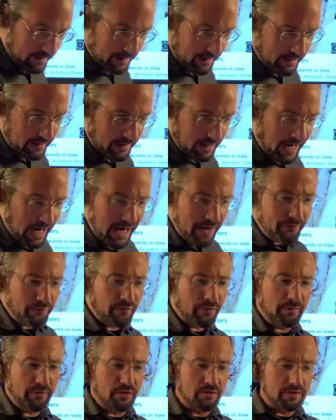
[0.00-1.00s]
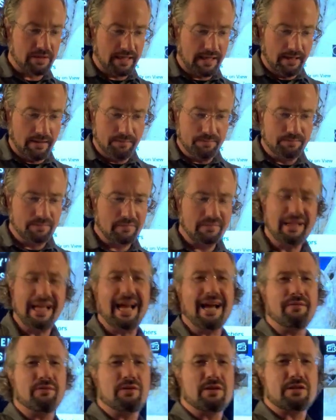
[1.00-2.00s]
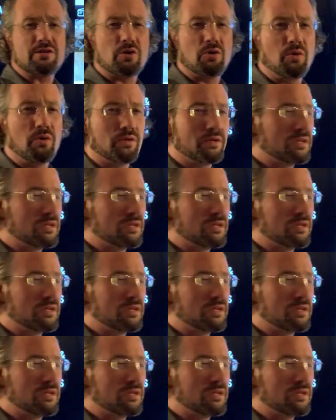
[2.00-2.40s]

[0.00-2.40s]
in Haifa Museum, they have this whole